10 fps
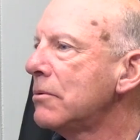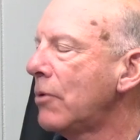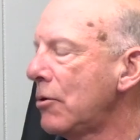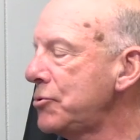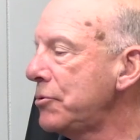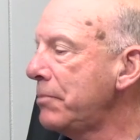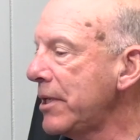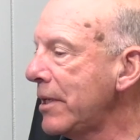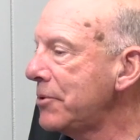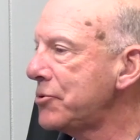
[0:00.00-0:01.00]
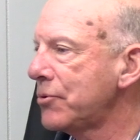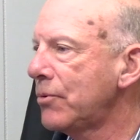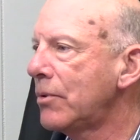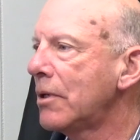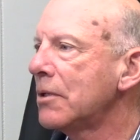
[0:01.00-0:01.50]
Ocean Beach
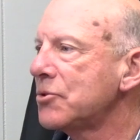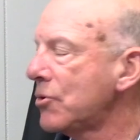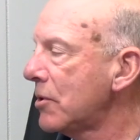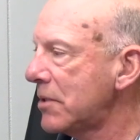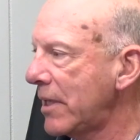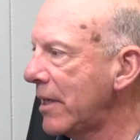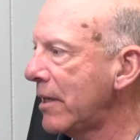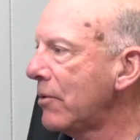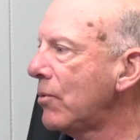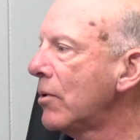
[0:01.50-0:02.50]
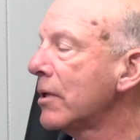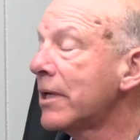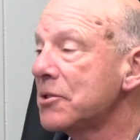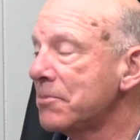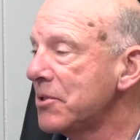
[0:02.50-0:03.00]
or Salt Air or
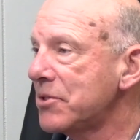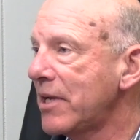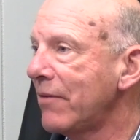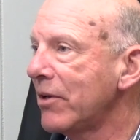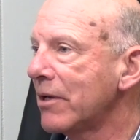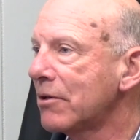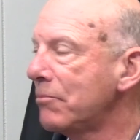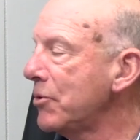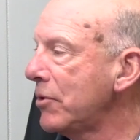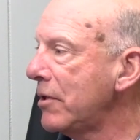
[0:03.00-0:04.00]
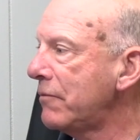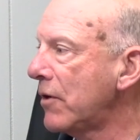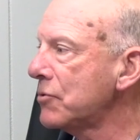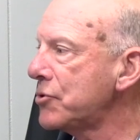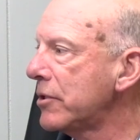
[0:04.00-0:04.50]
Kismet's having a community
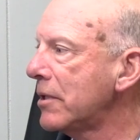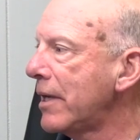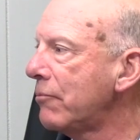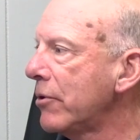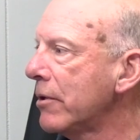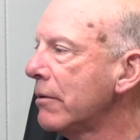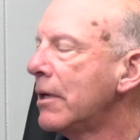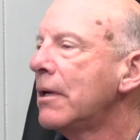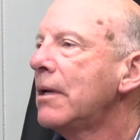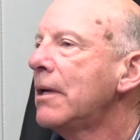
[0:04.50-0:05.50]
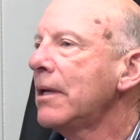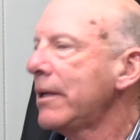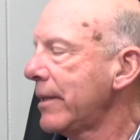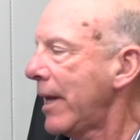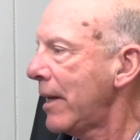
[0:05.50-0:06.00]
function, that we're
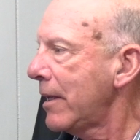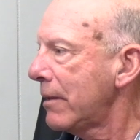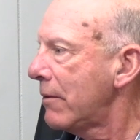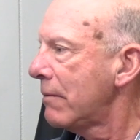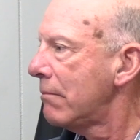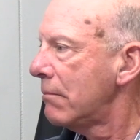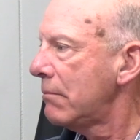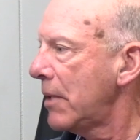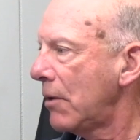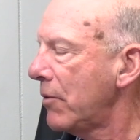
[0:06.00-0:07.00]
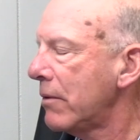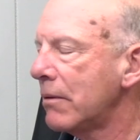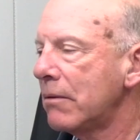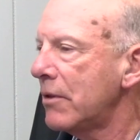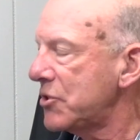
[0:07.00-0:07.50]
getting,
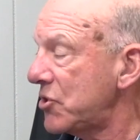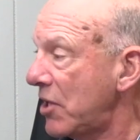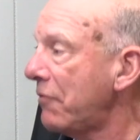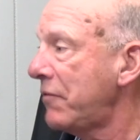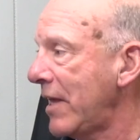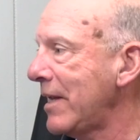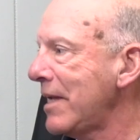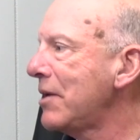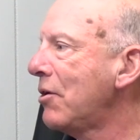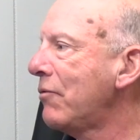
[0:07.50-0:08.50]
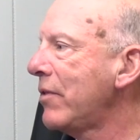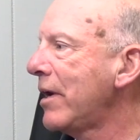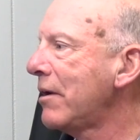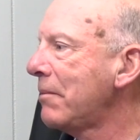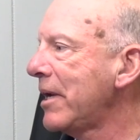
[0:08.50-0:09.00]
the stuff they need over
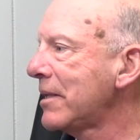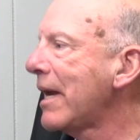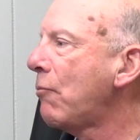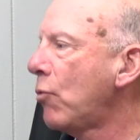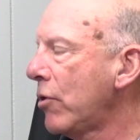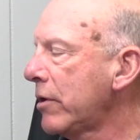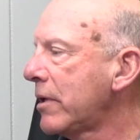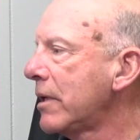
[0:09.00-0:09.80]
there to make that work,